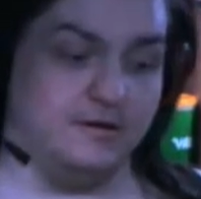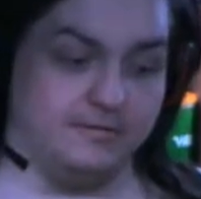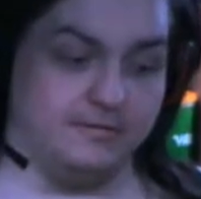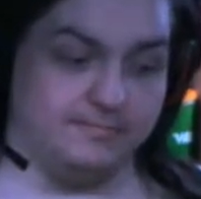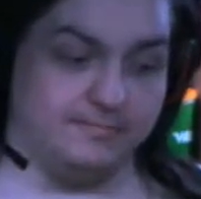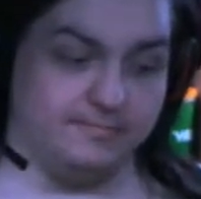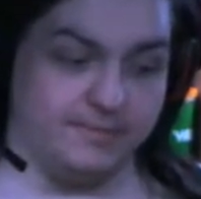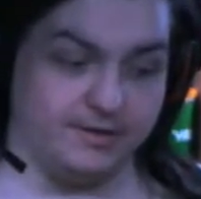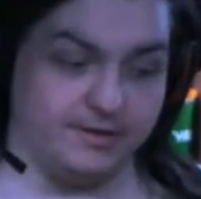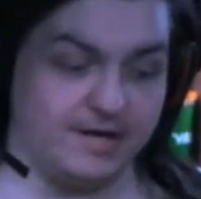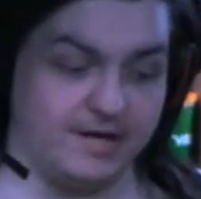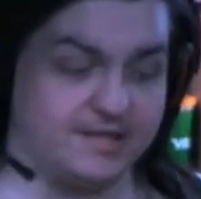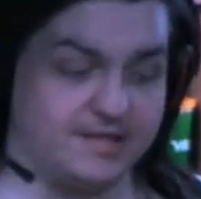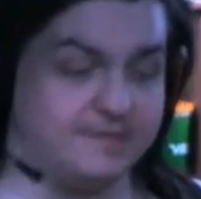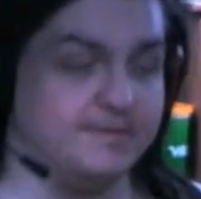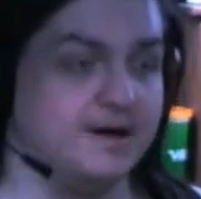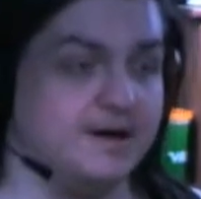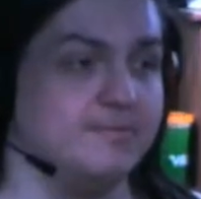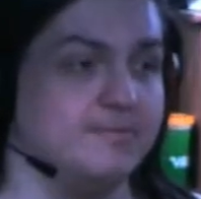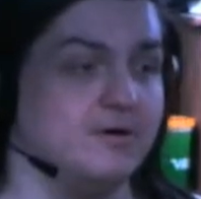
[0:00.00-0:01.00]
But that's
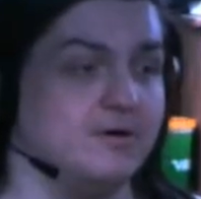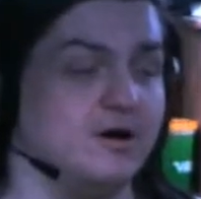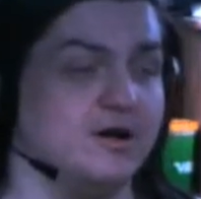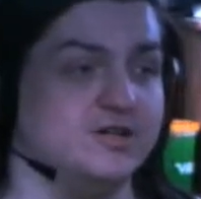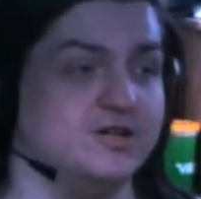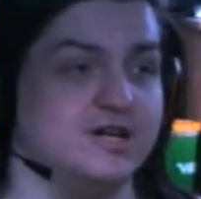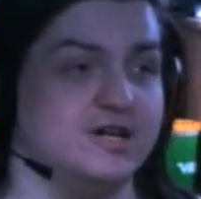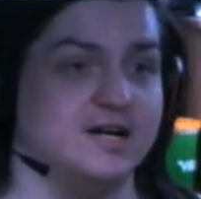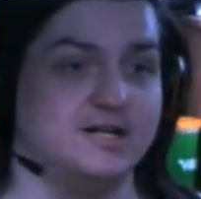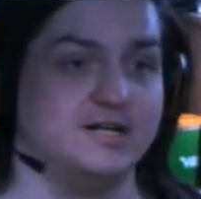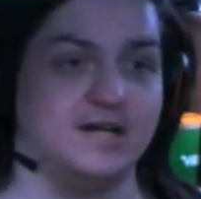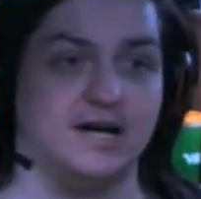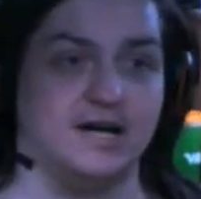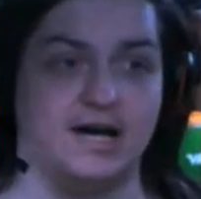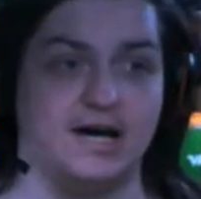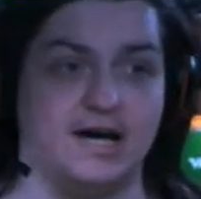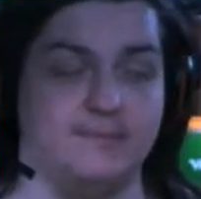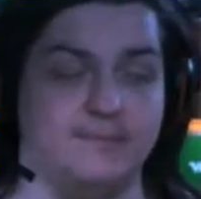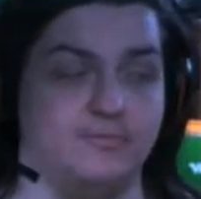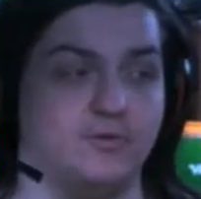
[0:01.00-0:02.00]
my project.
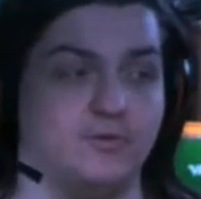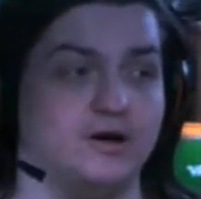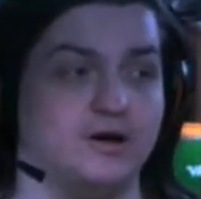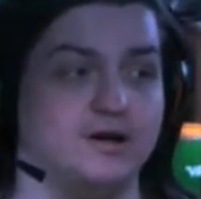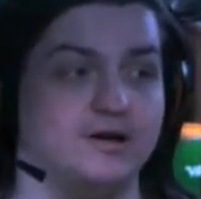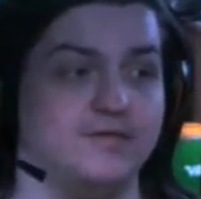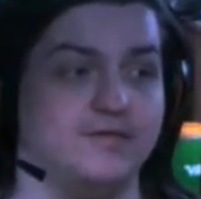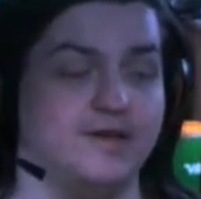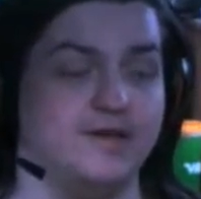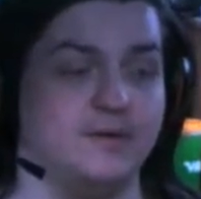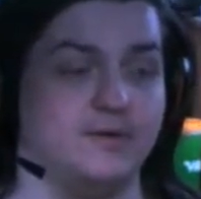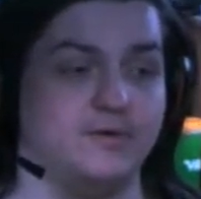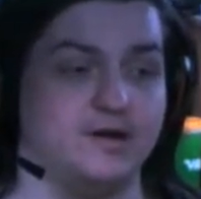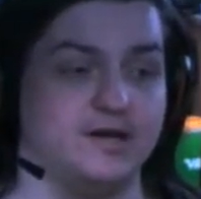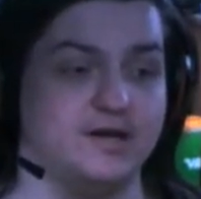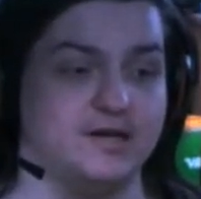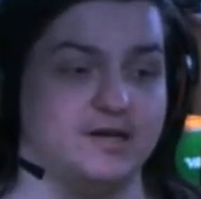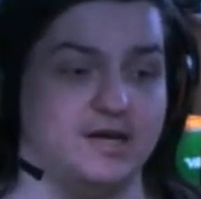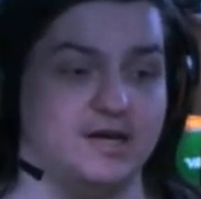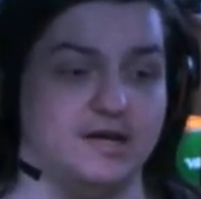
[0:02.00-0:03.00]
I'm working on that when
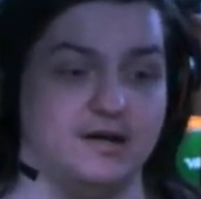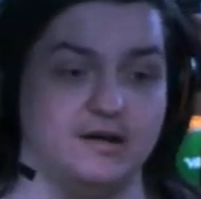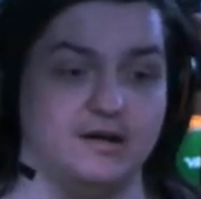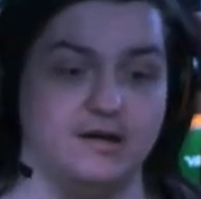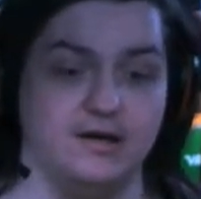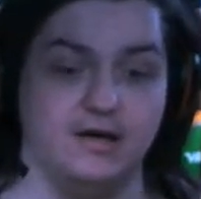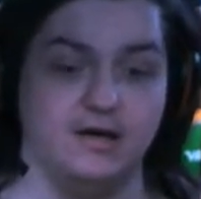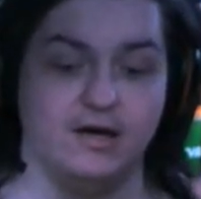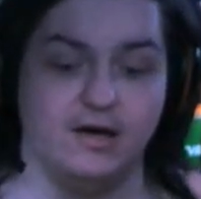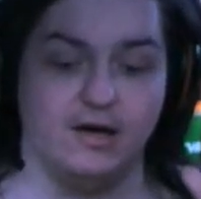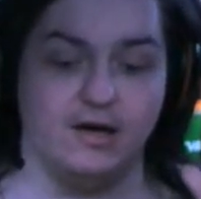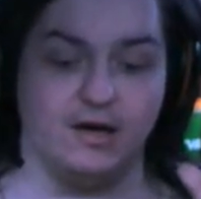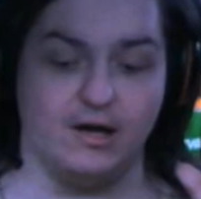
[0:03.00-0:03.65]
I can.